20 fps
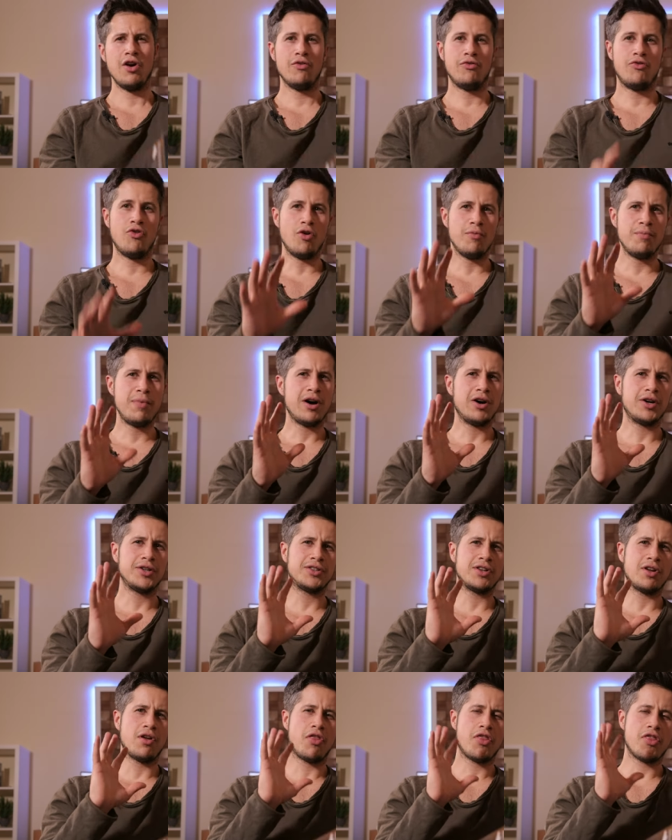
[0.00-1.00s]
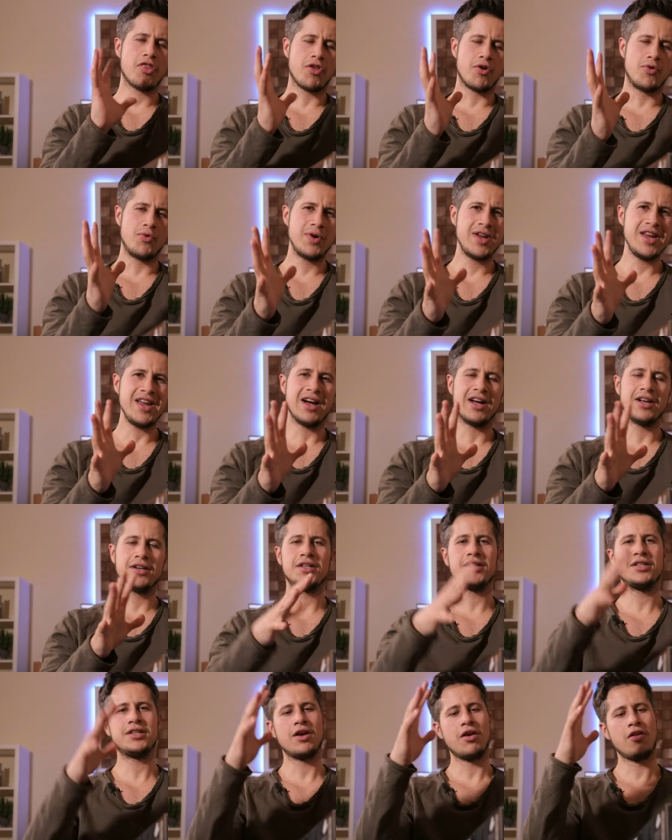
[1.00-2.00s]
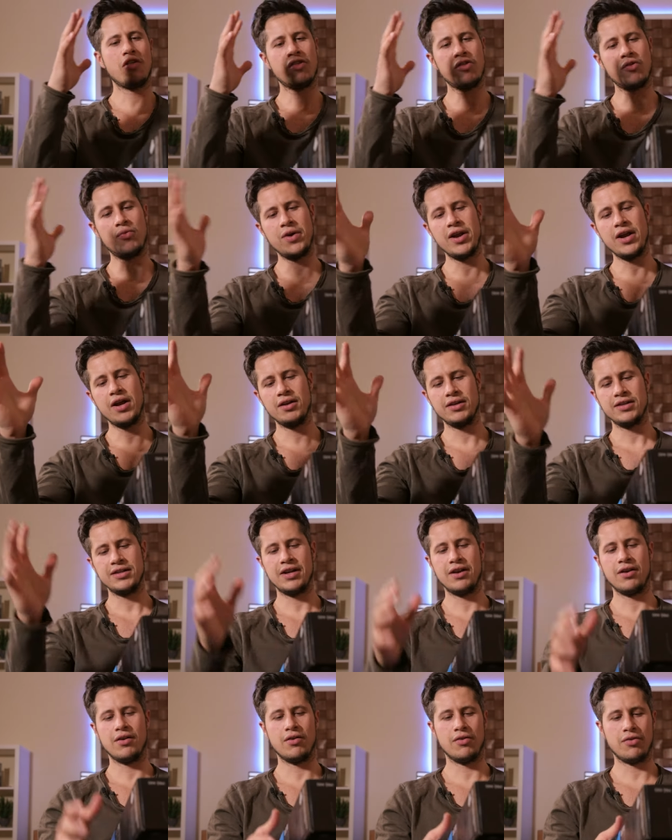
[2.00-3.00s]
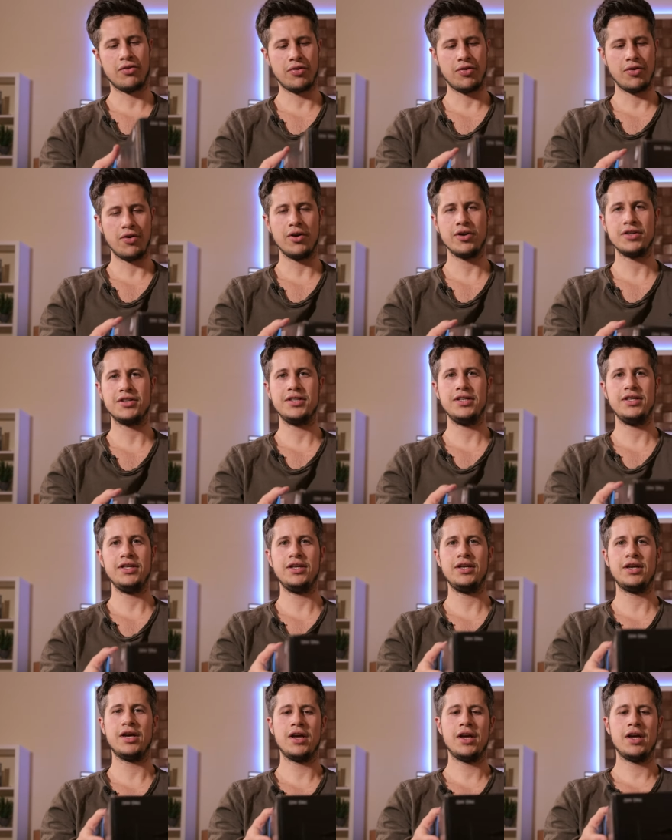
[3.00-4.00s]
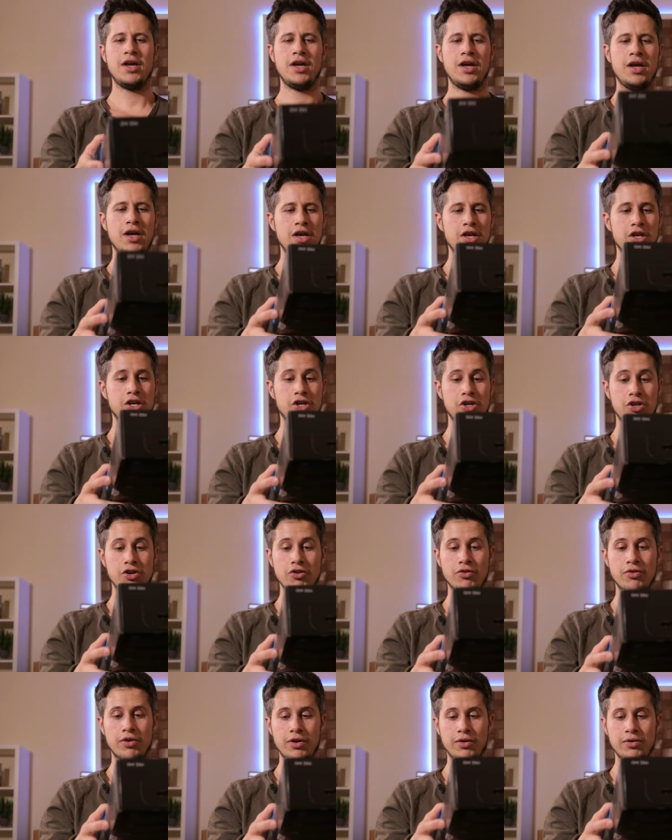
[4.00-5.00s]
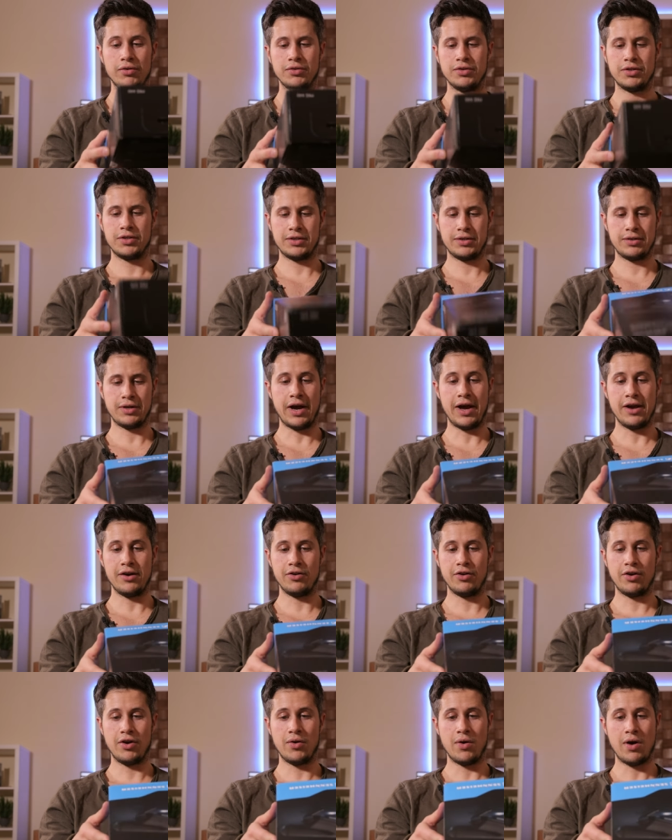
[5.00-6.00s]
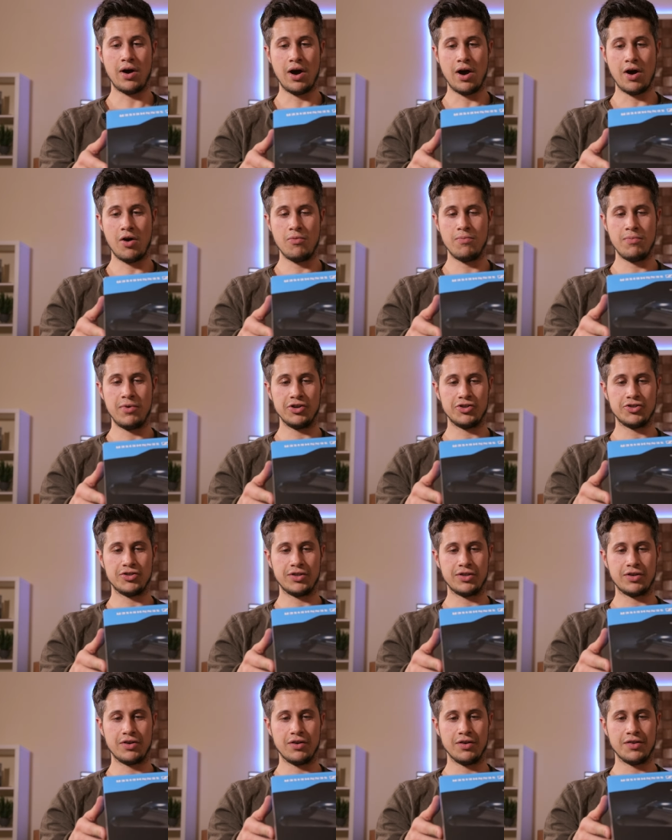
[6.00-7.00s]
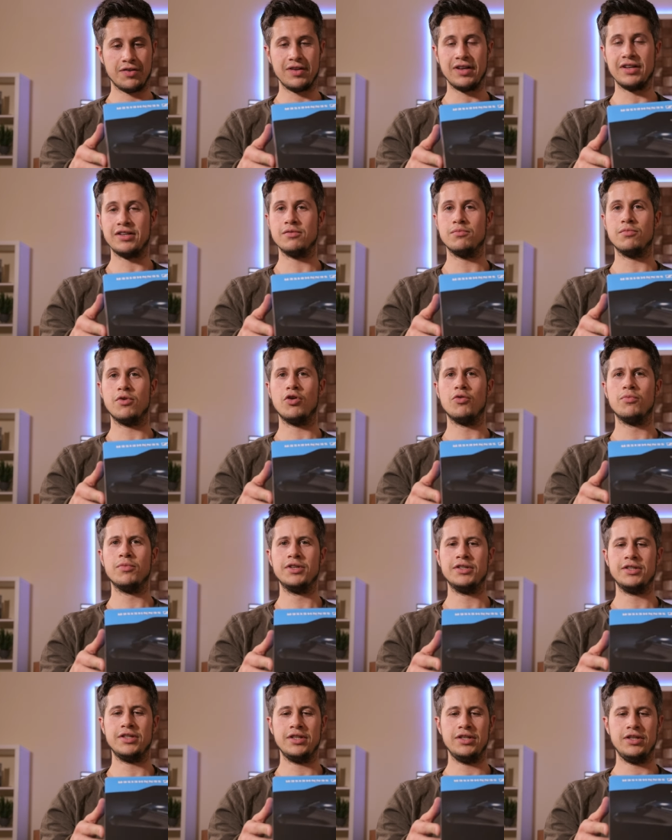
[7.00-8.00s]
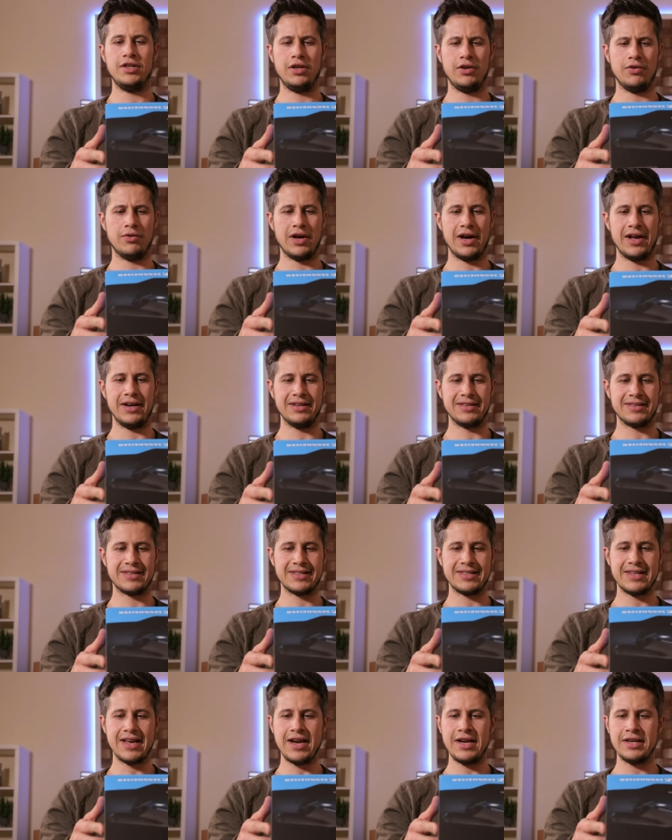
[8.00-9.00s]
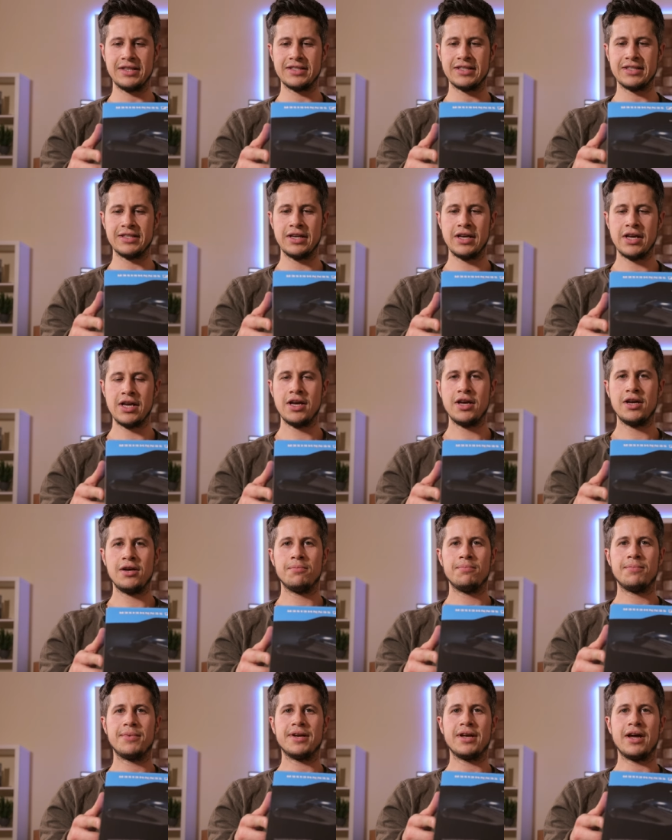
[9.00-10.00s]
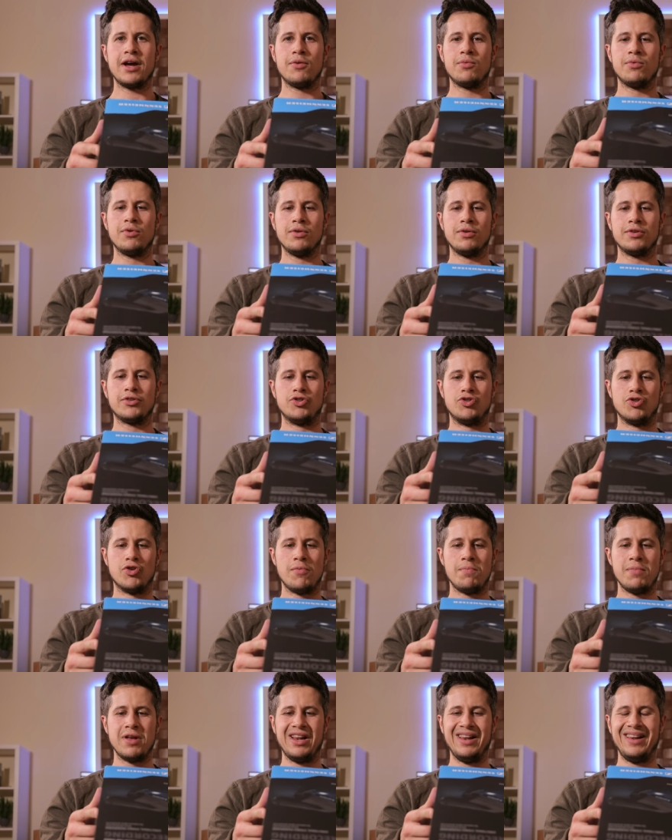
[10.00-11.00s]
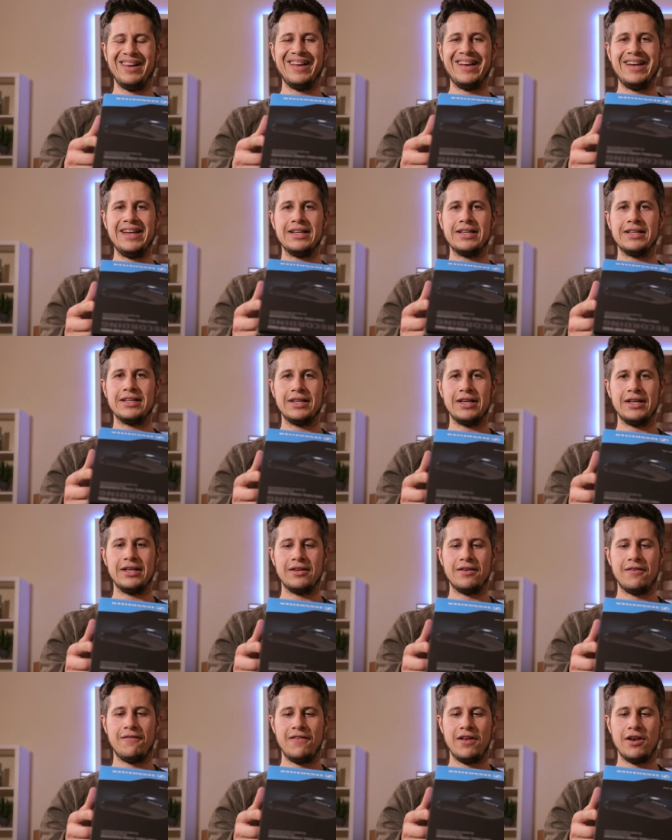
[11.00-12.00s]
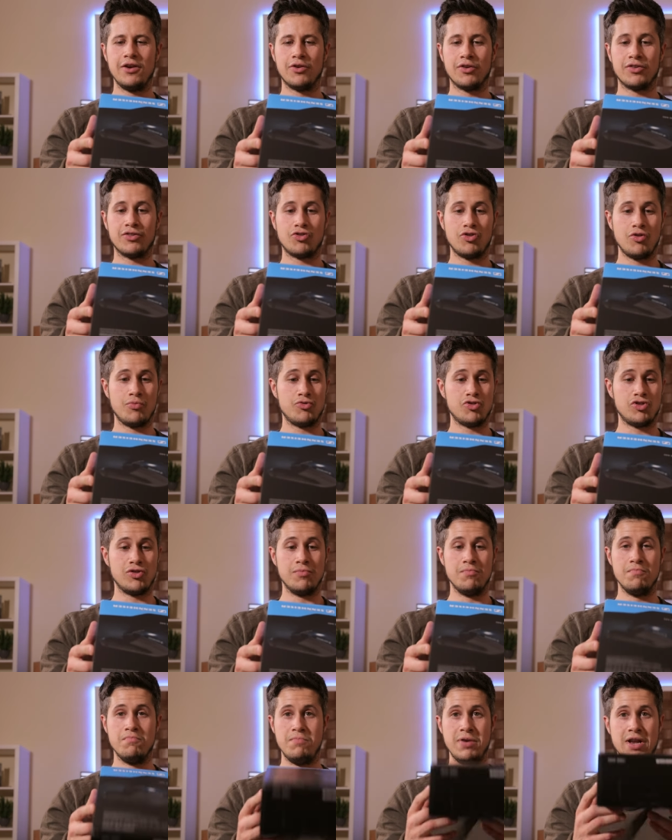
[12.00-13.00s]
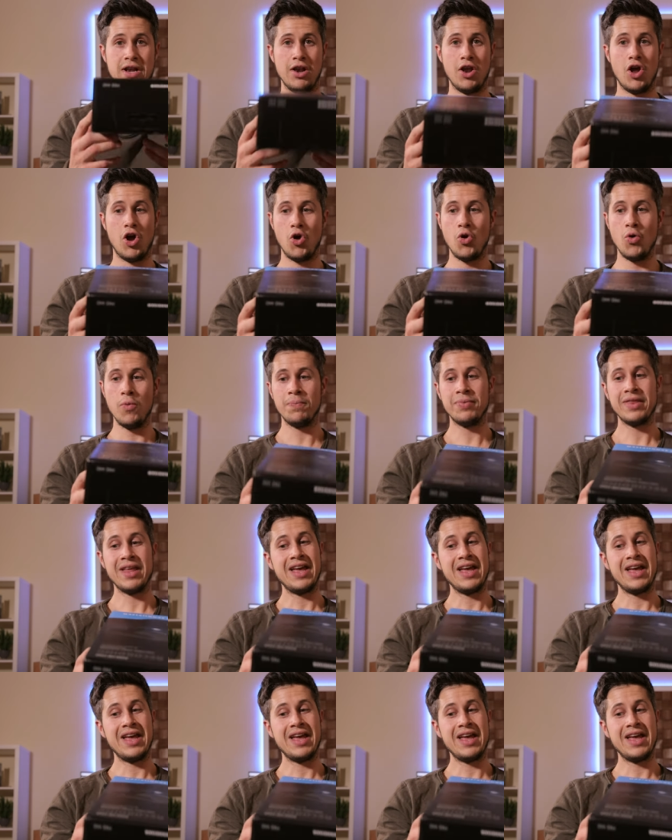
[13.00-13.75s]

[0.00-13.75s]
for about three hundred, three thirty euros. I don't know how much it costs at the moment in the United States, but I will drop a link in the video description below.